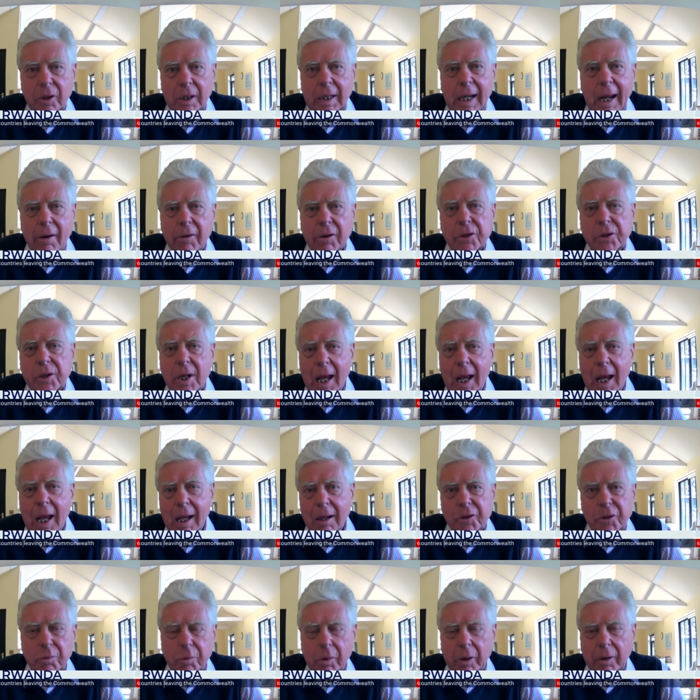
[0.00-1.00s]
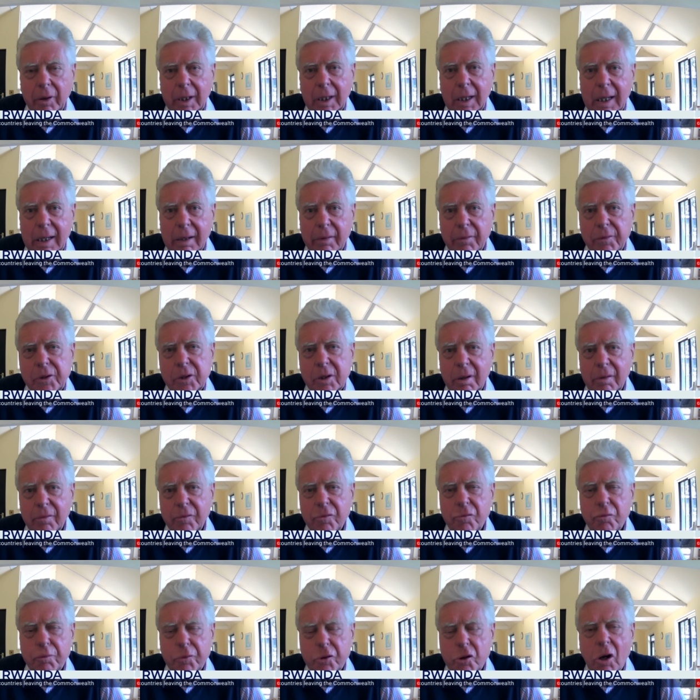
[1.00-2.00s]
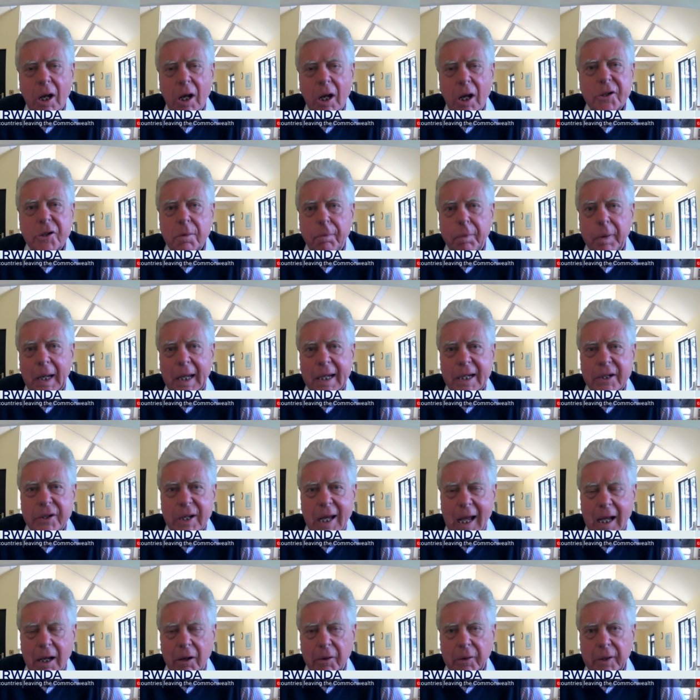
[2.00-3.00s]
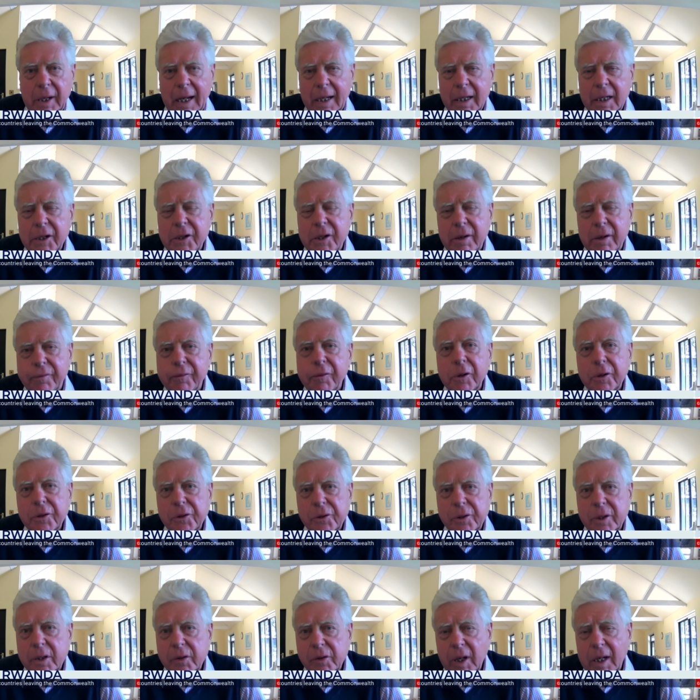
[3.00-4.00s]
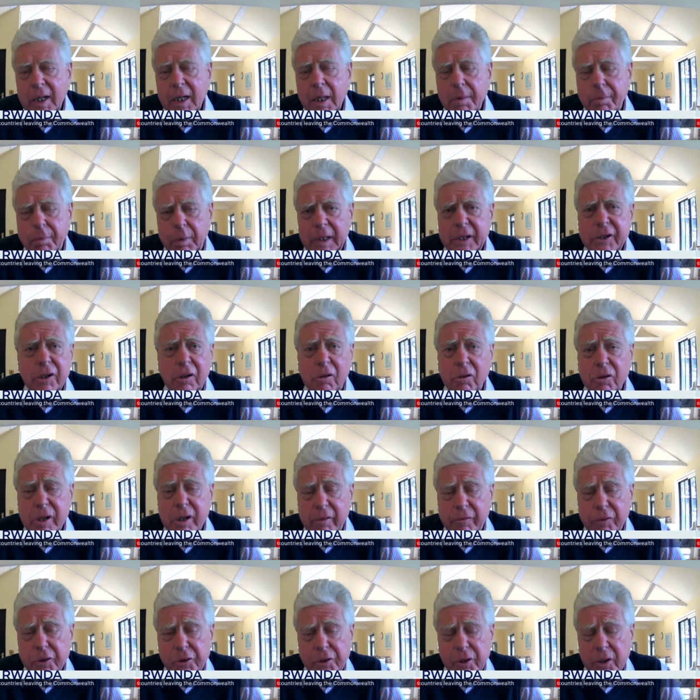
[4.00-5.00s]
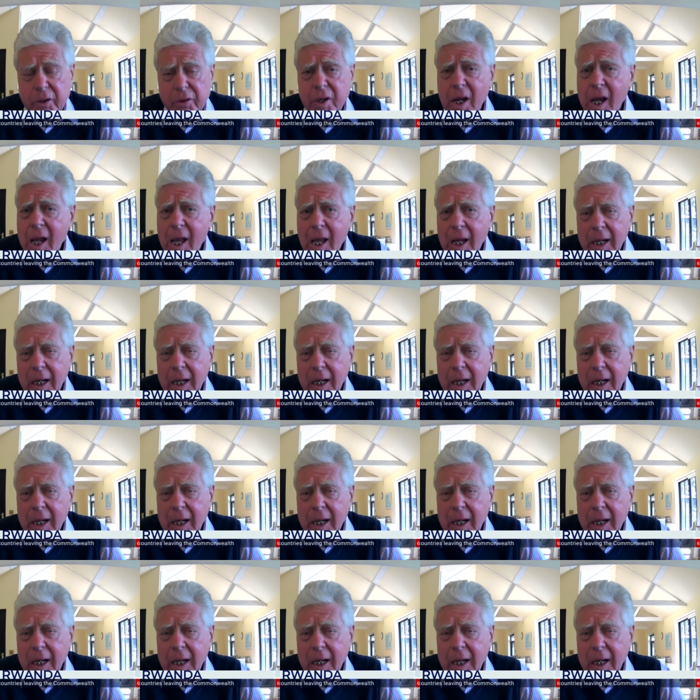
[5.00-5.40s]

Clarence House, where he lives, tried to play down any differences, any political differences.